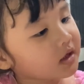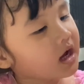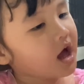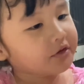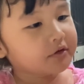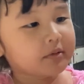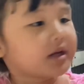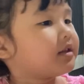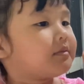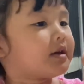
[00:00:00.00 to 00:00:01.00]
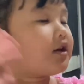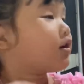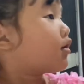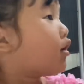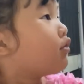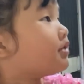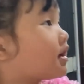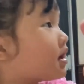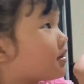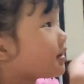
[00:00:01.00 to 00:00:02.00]
I don't want to make it cold
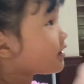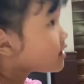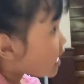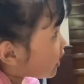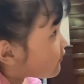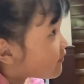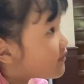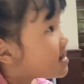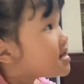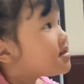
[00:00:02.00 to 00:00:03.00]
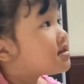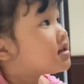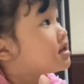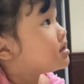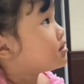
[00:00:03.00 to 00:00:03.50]
because I'm freezing.